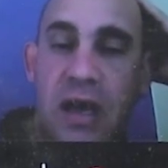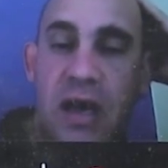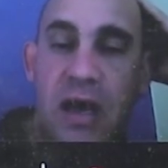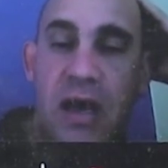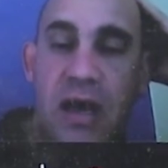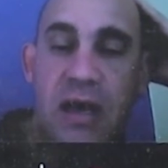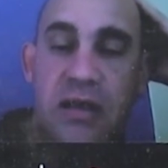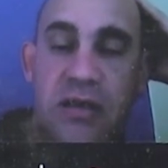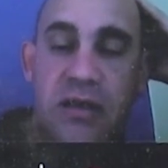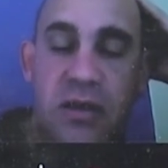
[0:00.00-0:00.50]

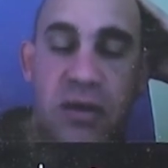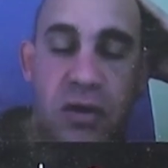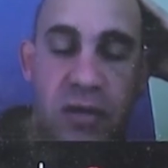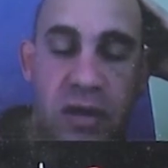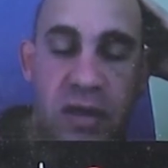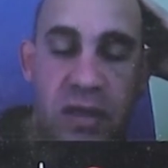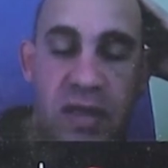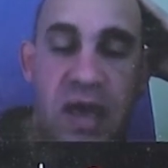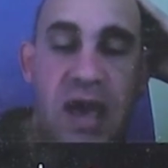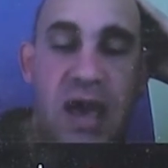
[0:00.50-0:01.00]
so
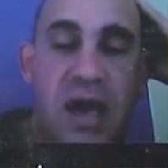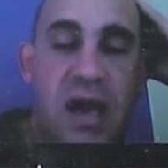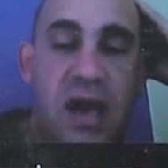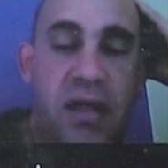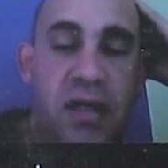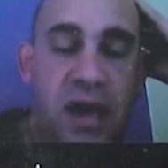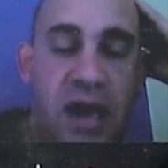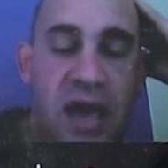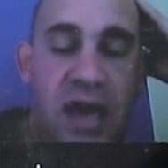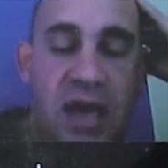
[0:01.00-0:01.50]
that they
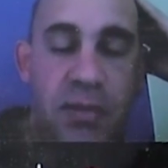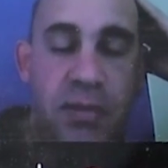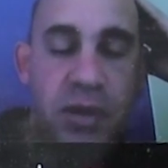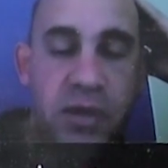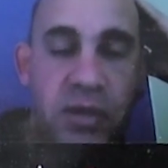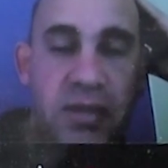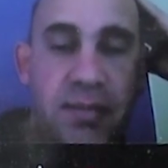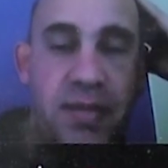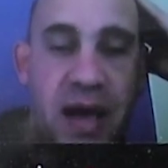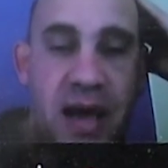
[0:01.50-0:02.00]
are then
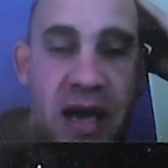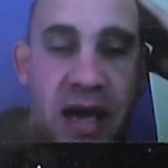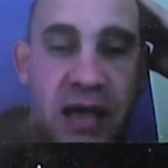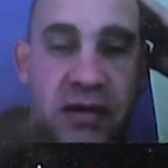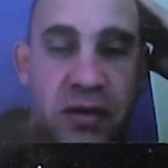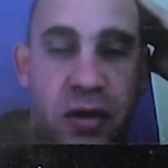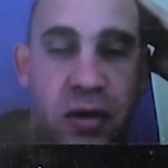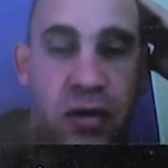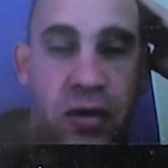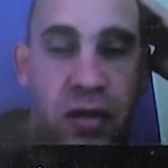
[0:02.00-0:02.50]
able to
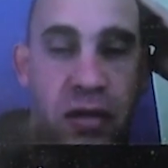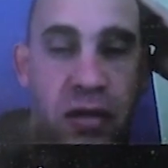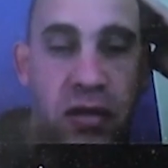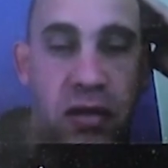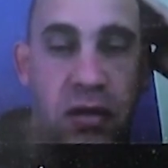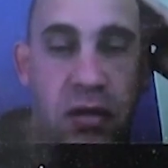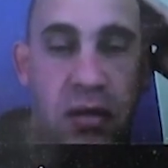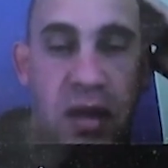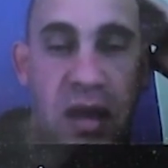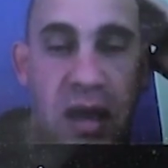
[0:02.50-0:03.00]
pass
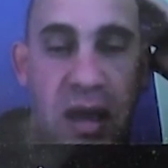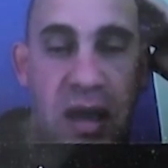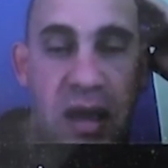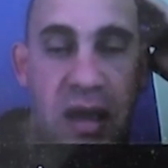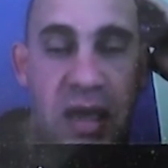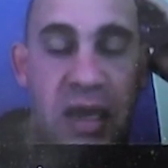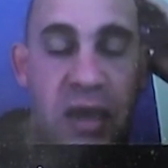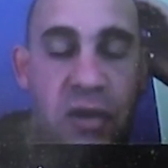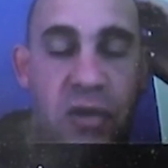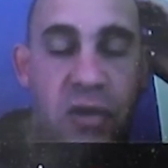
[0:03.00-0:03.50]
on
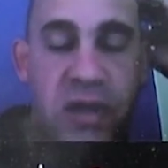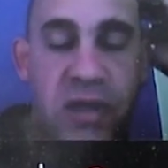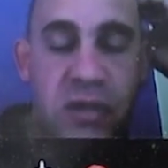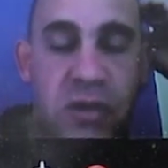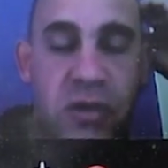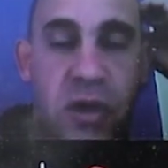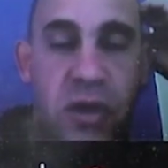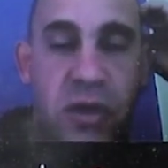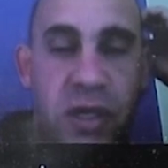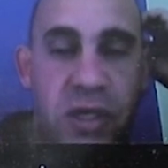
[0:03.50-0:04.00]

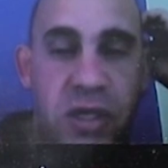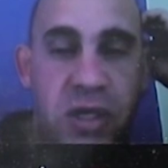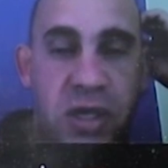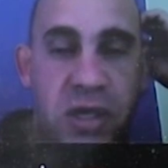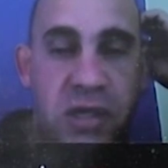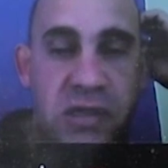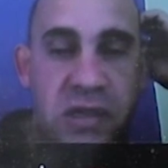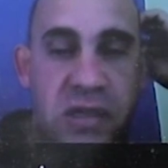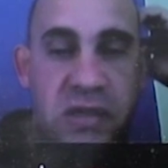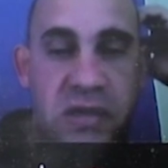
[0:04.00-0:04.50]
increased knowledge
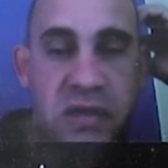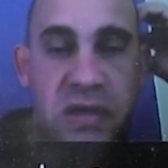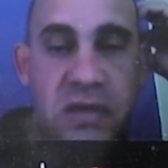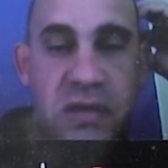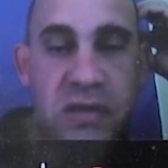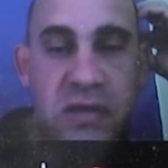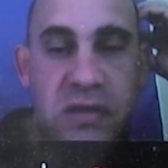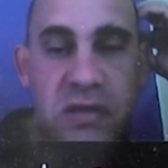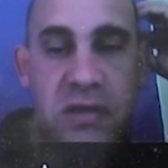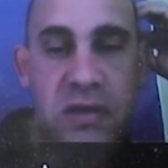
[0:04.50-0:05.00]
and
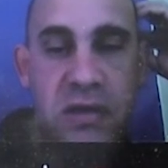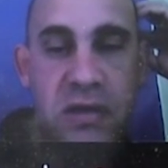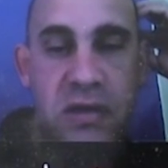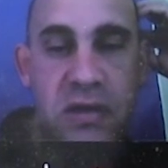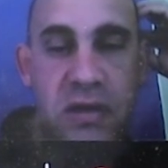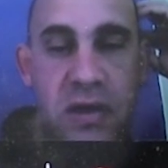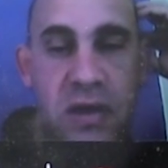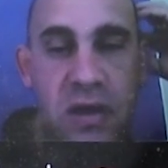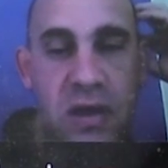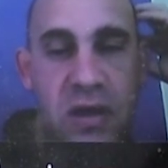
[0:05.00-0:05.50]
assistance
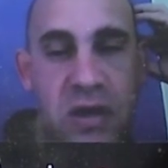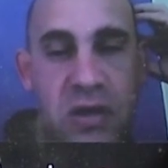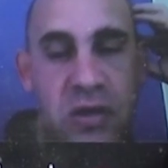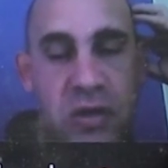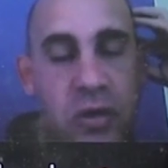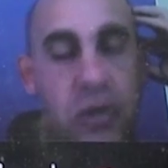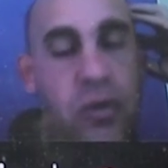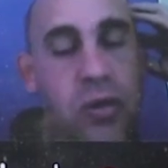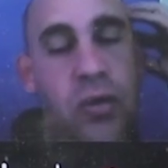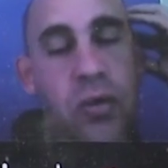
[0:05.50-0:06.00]

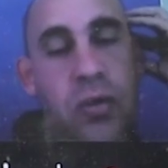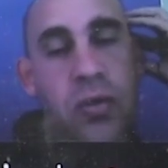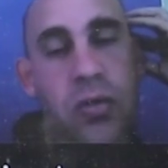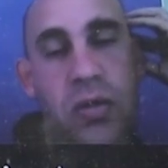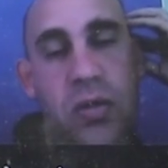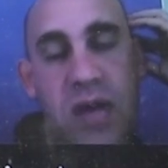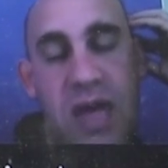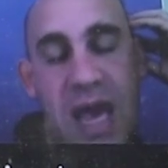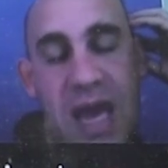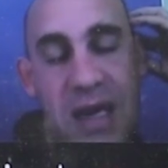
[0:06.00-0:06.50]
to
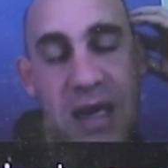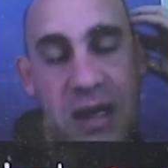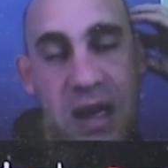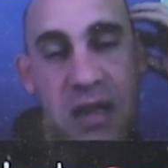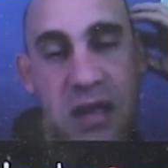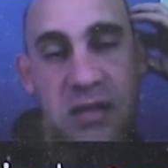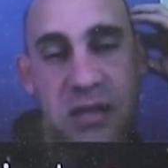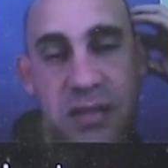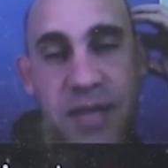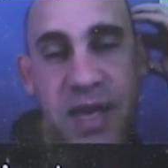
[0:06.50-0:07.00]
the
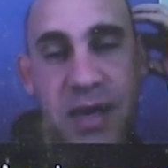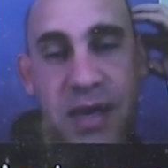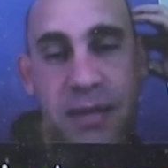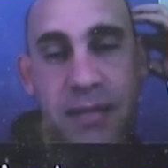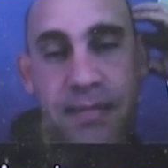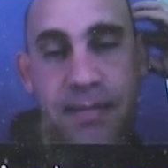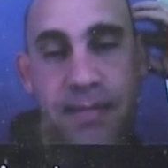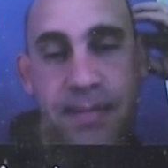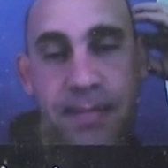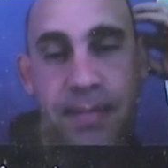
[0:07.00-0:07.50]
end customer.
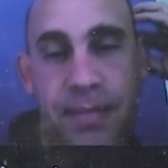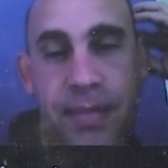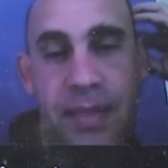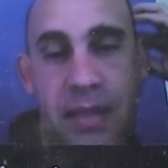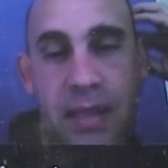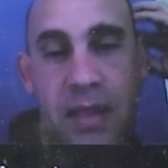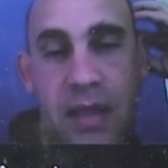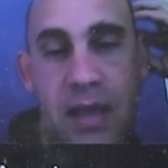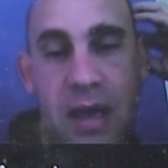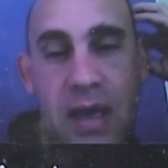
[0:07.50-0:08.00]

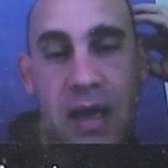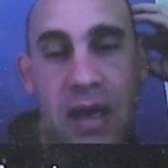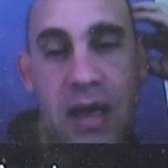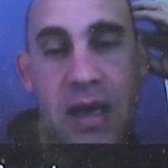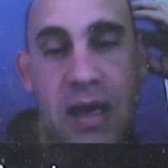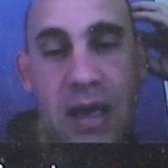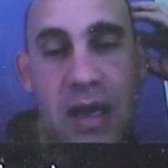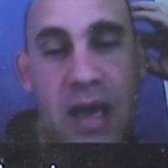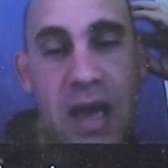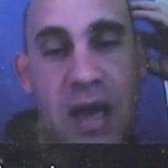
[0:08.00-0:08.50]

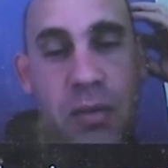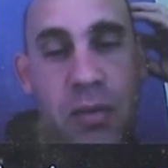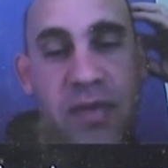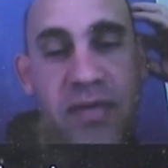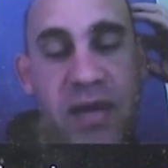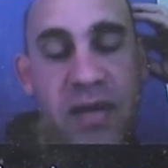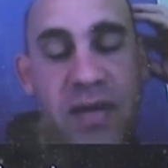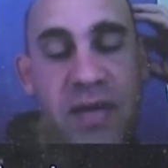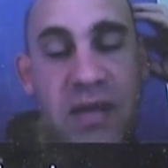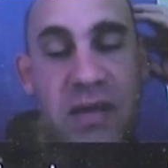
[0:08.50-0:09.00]
And we've
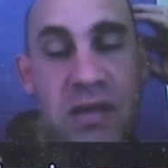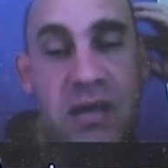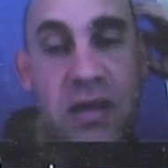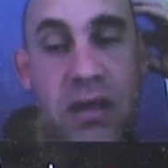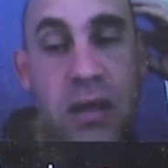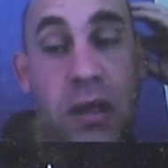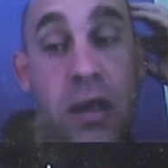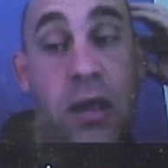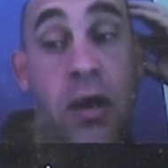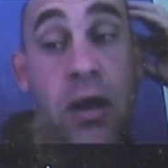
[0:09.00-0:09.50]
invested a
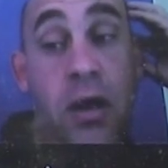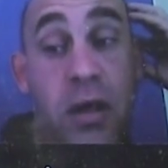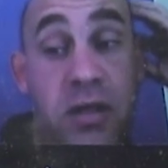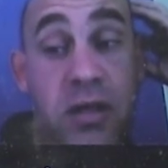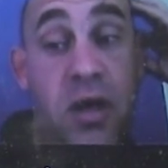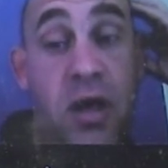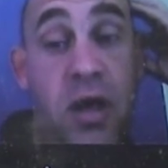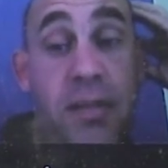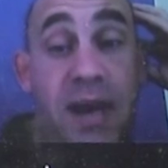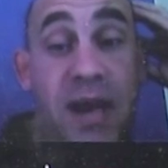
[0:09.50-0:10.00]
lot of
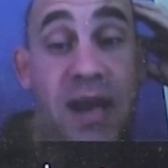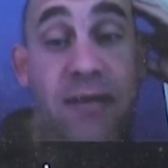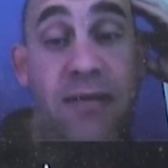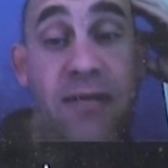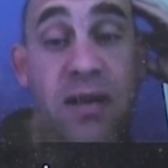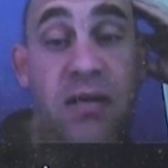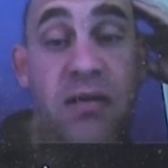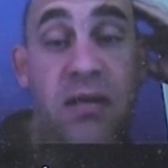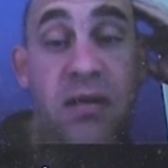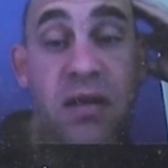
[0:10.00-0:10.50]
time and
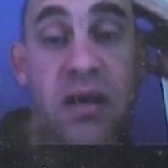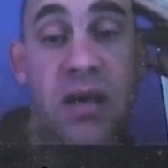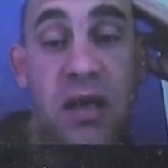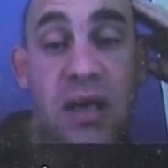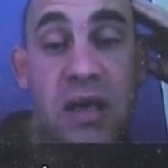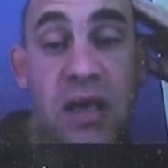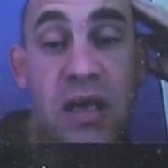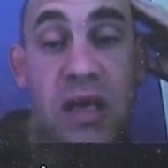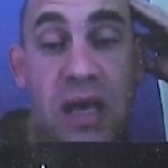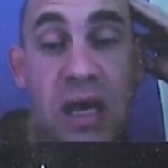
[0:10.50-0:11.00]
effort
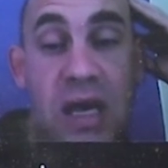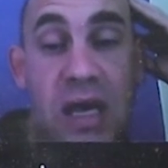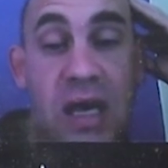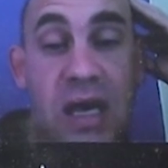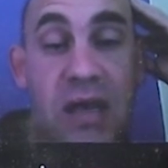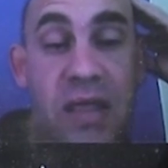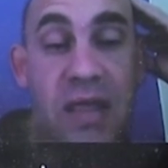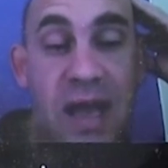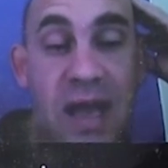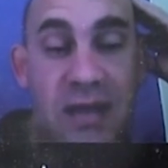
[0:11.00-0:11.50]

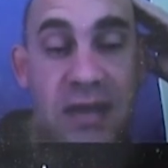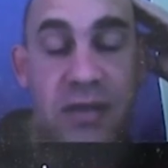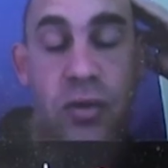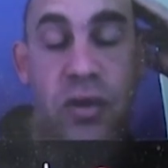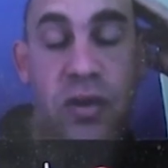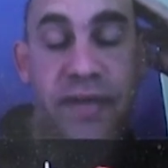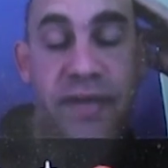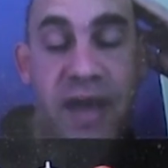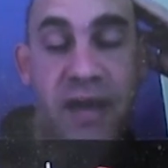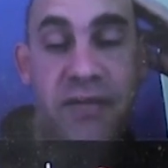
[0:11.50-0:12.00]
in that sort
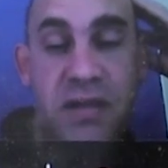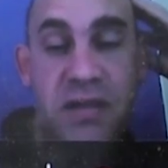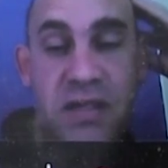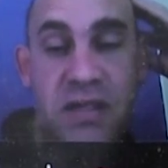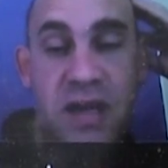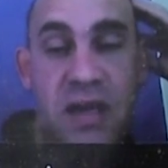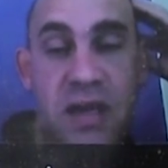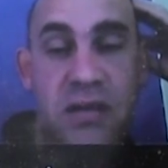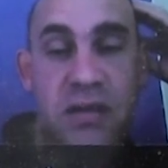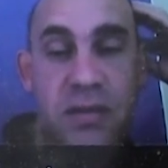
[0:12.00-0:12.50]
of
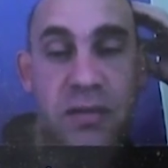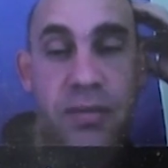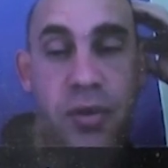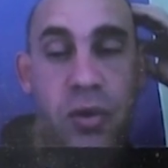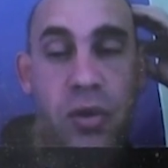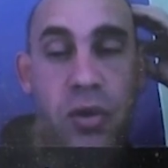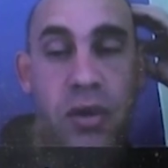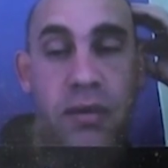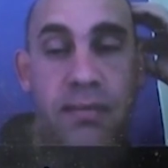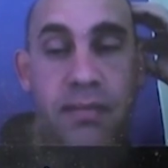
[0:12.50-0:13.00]
after-sales
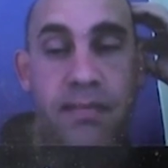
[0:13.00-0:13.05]
support.